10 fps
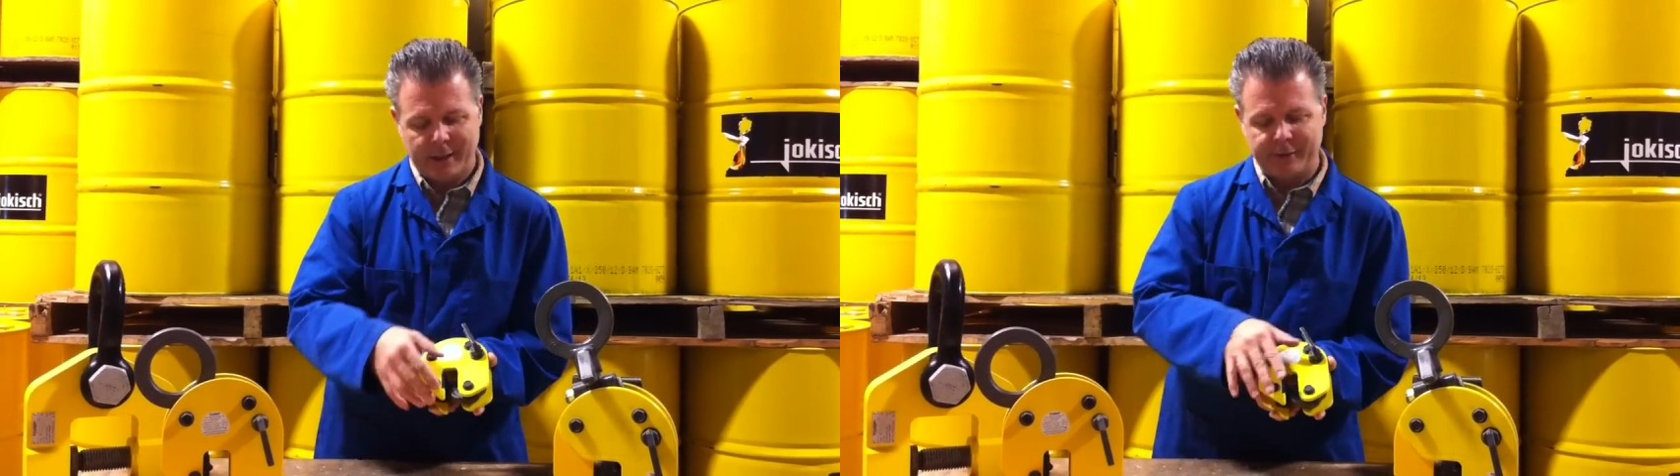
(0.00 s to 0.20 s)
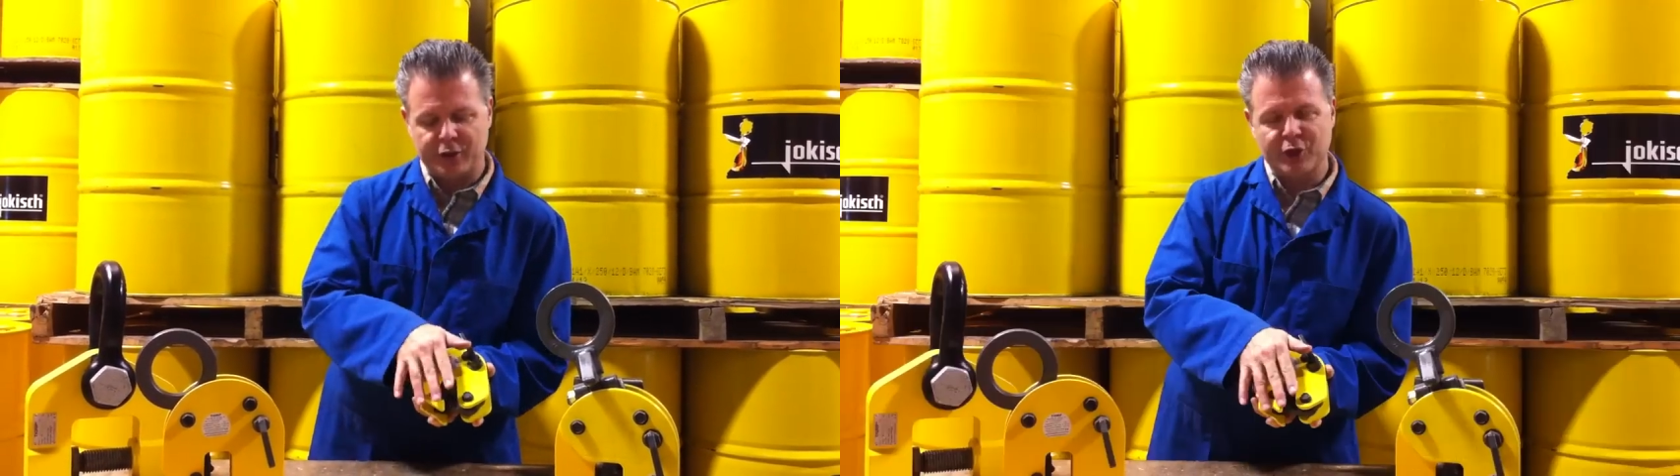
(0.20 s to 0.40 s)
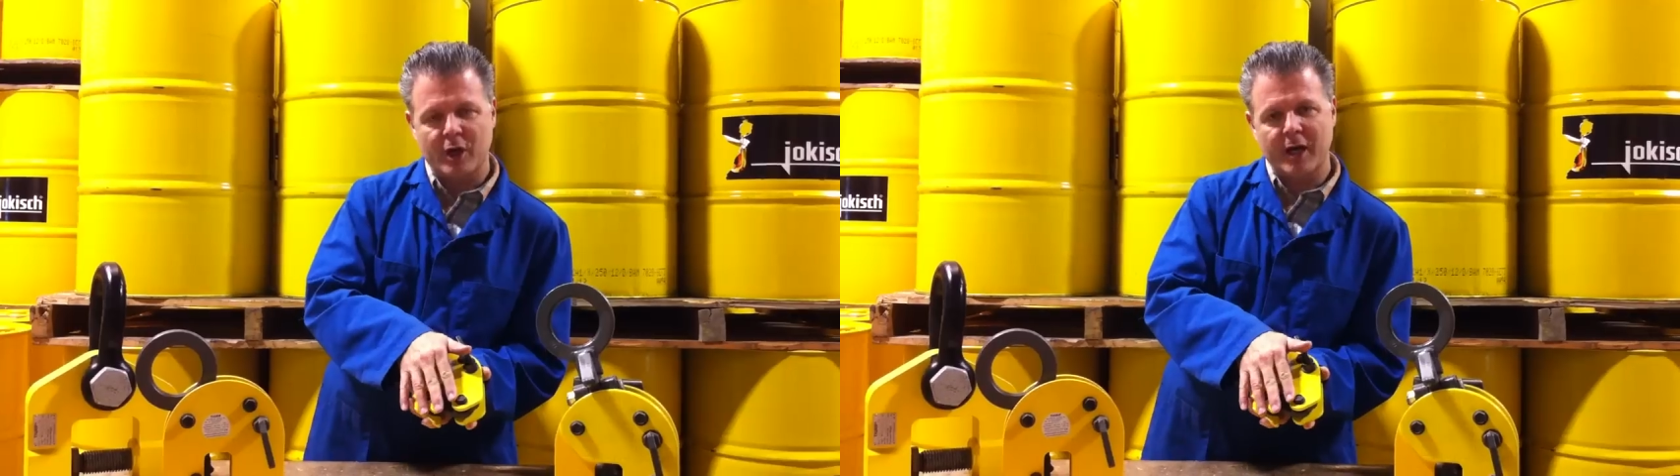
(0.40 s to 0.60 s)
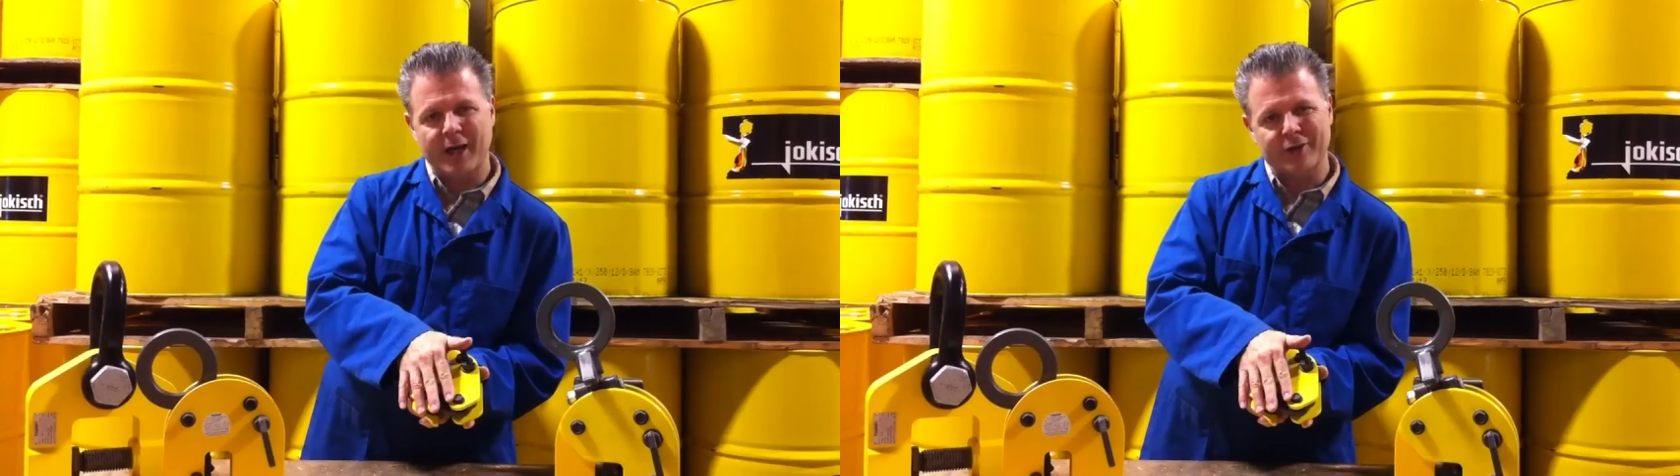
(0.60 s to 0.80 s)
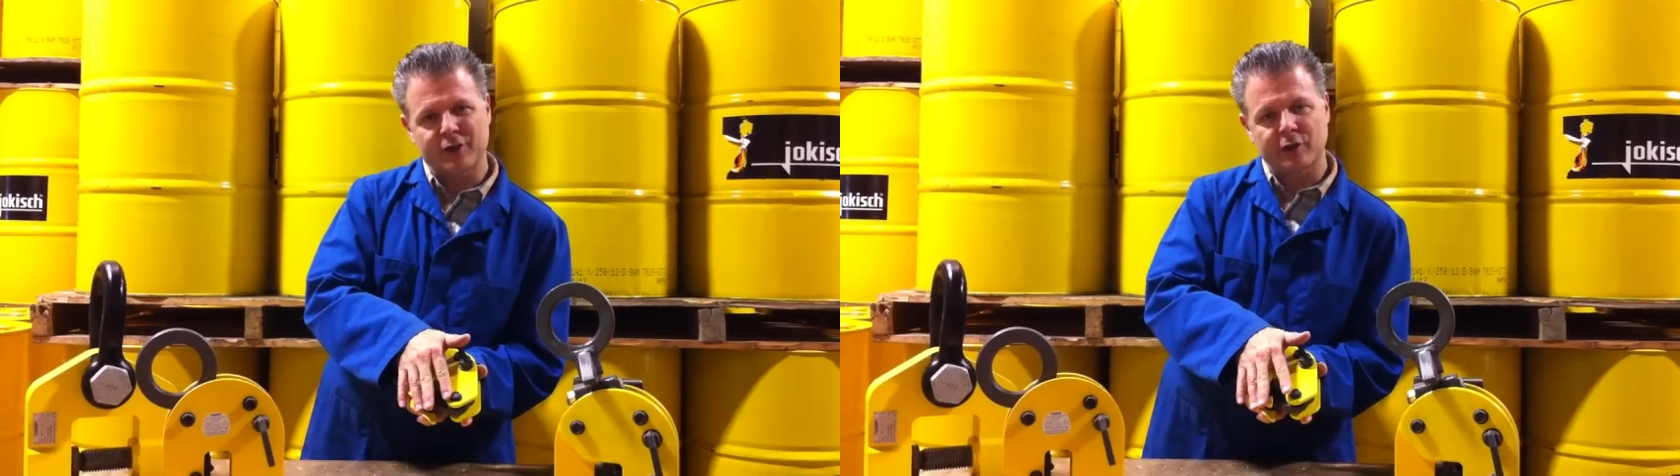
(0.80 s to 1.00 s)
and the jaw
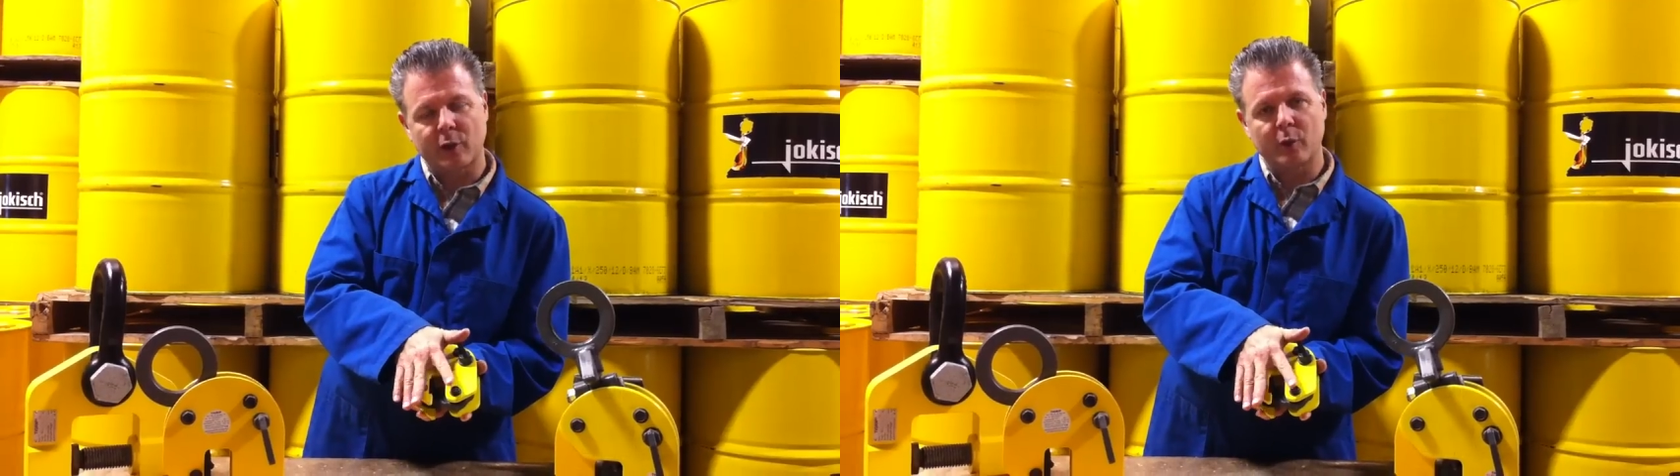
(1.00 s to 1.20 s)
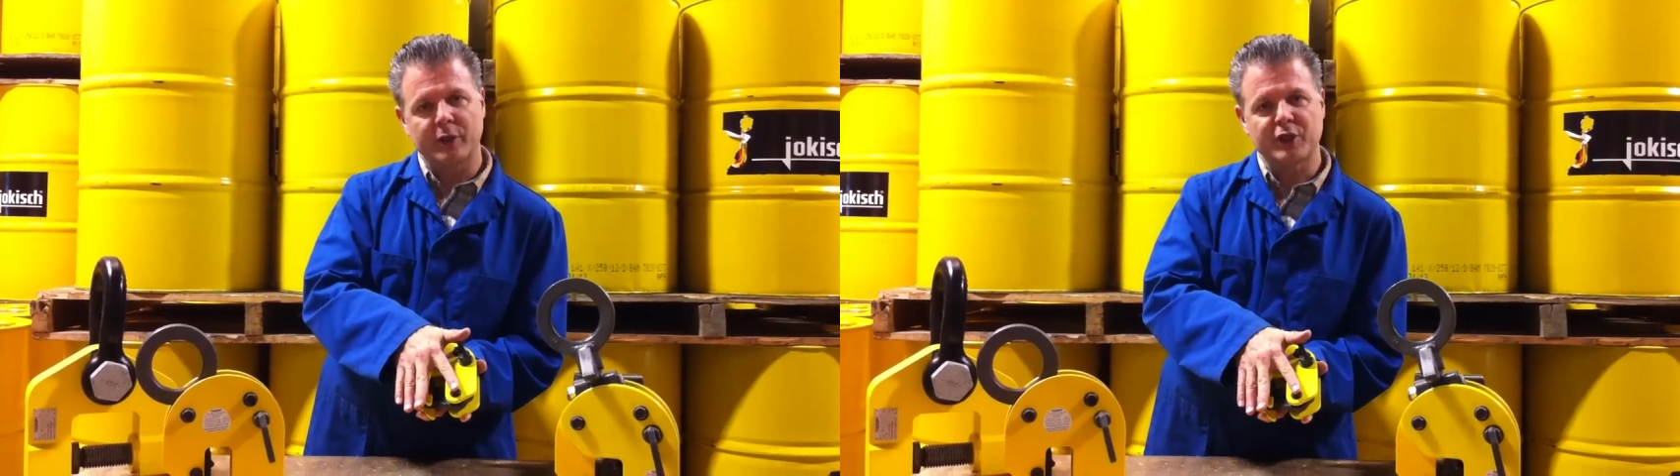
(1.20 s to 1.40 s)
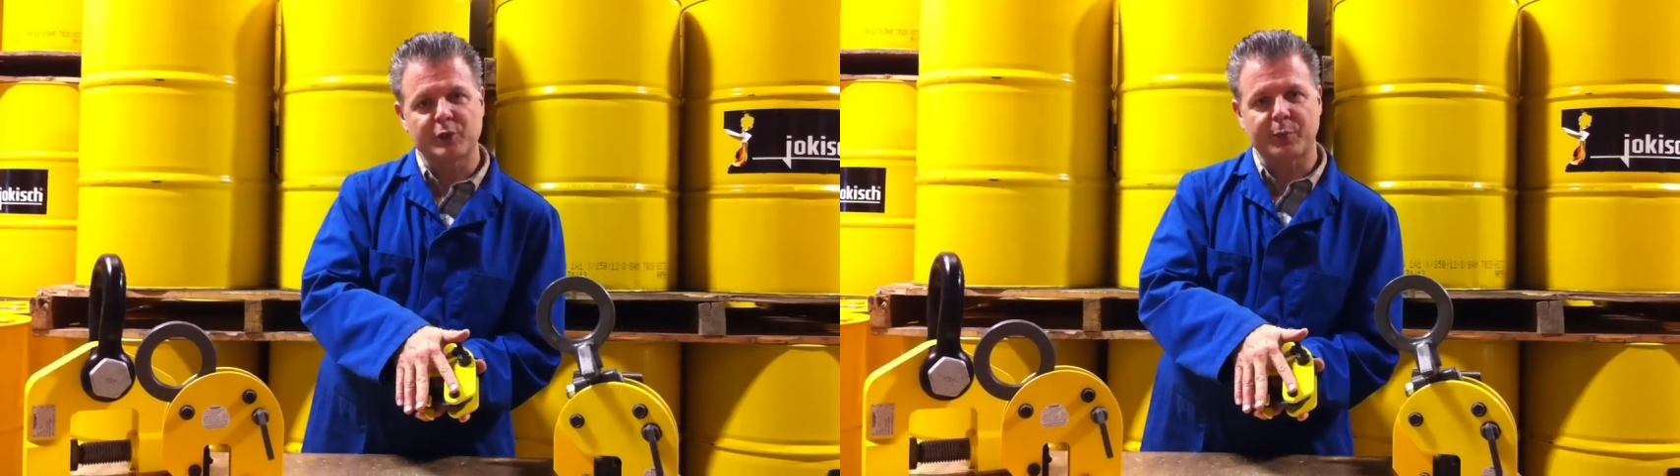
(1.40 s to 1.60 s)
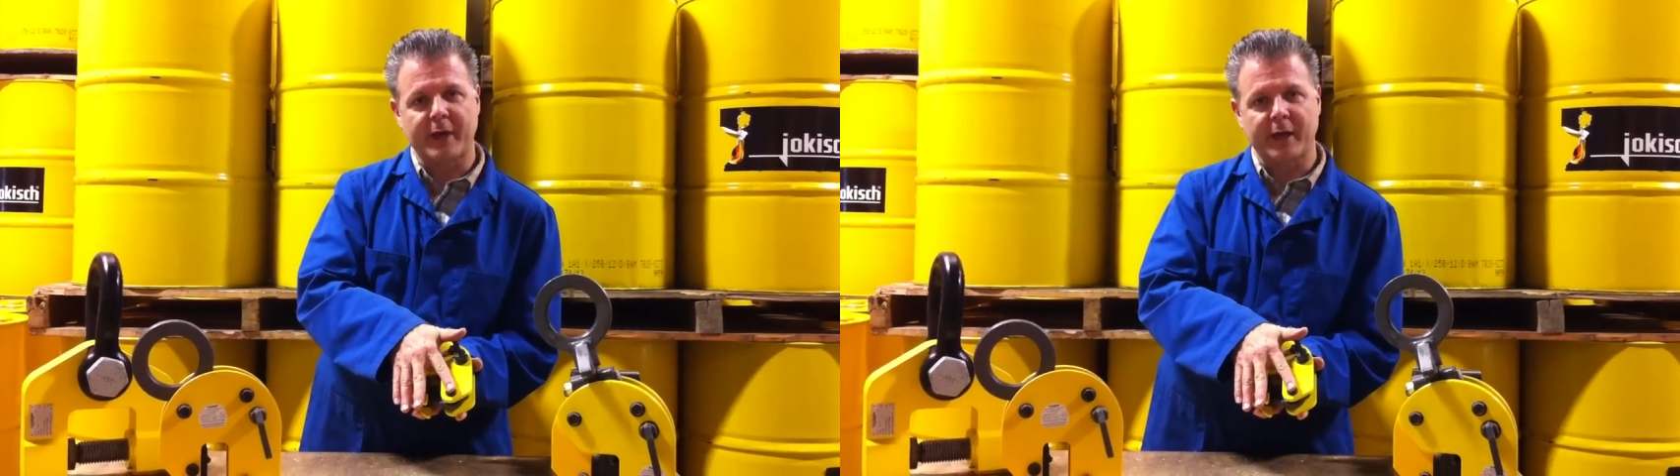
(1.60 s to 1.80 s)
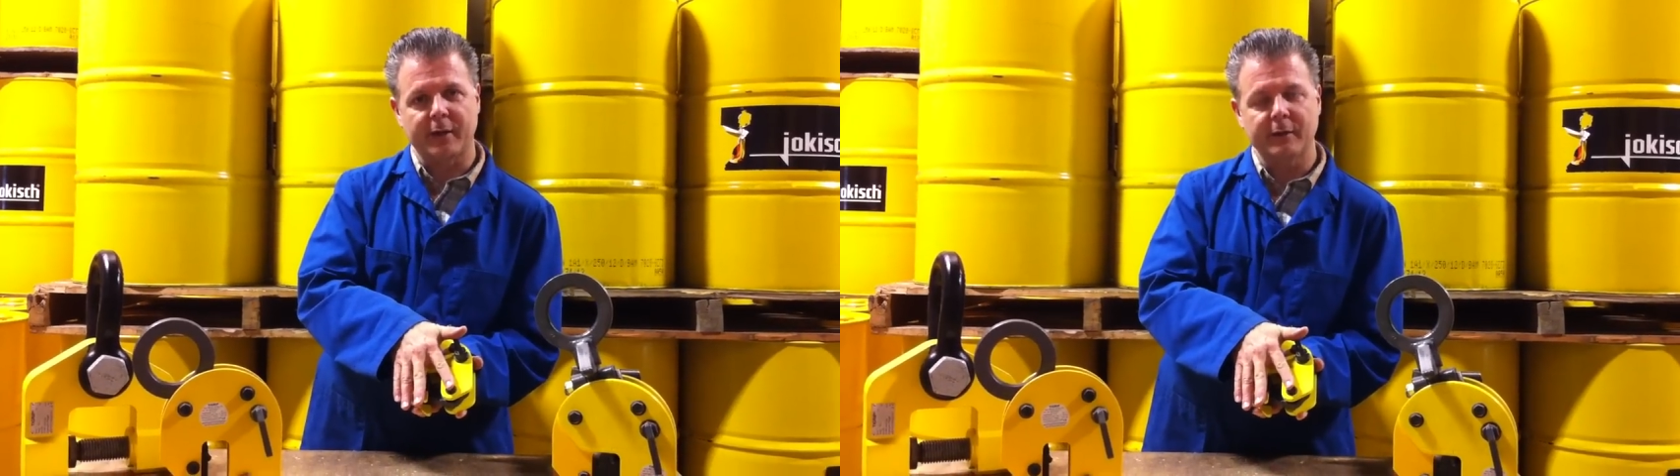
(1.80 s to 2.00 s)
has slowly
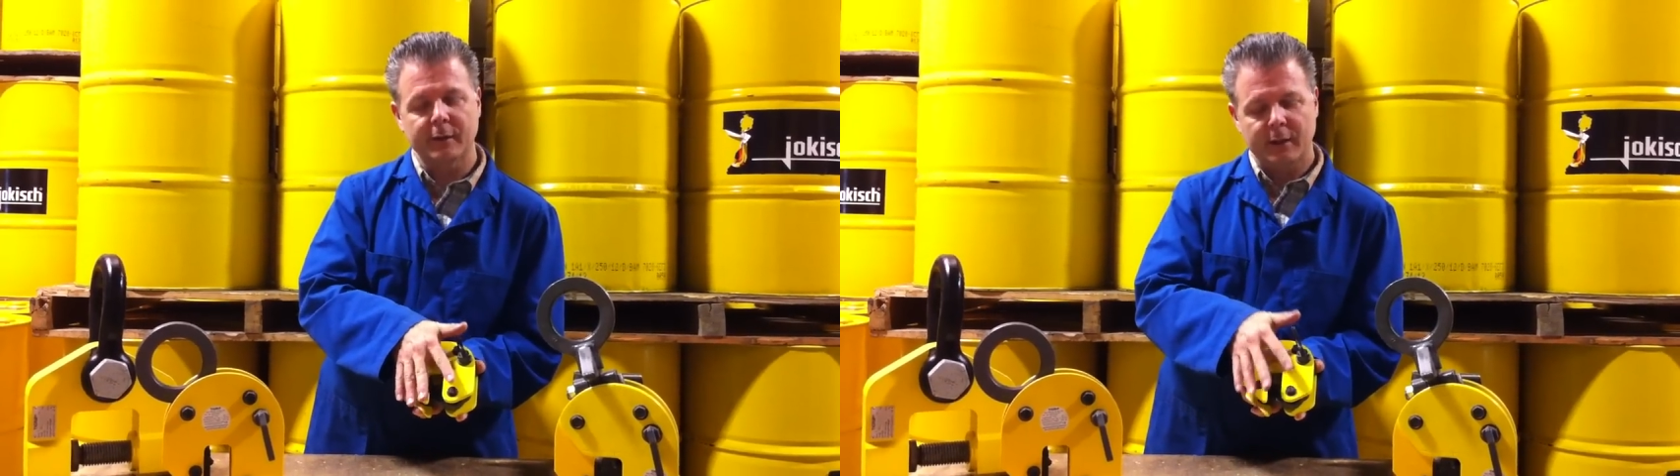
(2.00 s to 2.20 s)
spread,